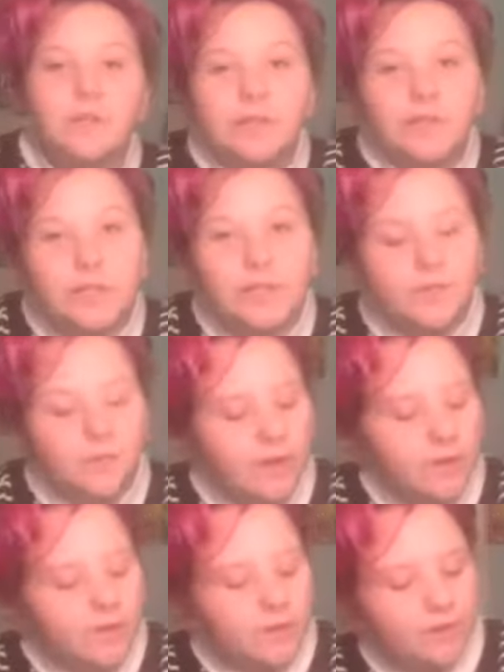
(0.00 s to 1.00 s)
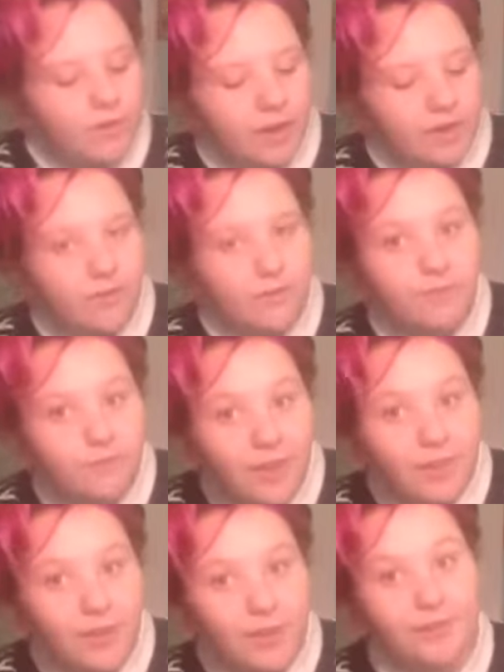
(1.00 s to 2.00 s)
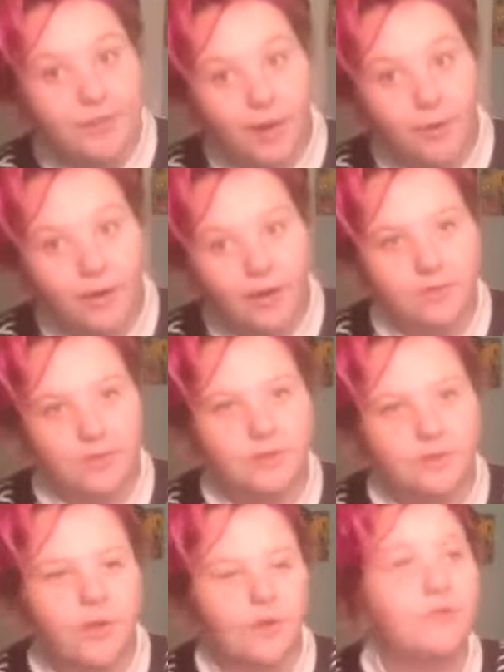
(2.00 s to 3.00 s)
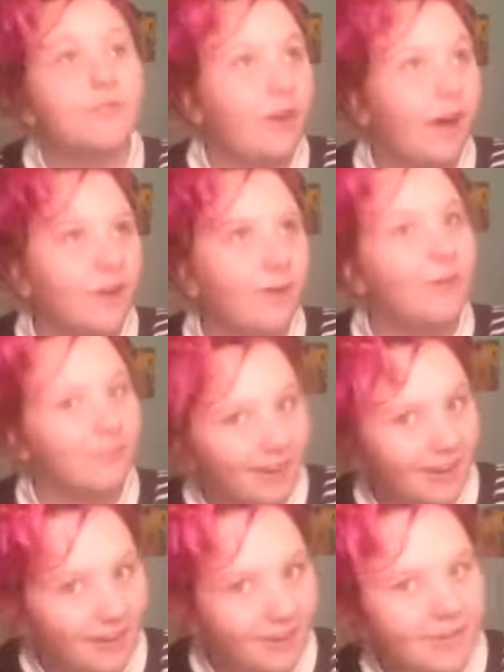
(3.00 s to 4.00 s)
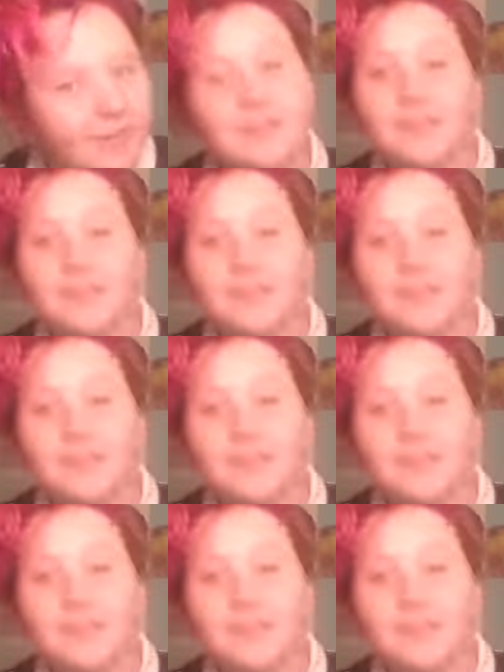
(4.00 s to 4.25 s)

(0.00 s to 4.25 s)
question is, what is your favorite vinyl cover? No, vinyl record.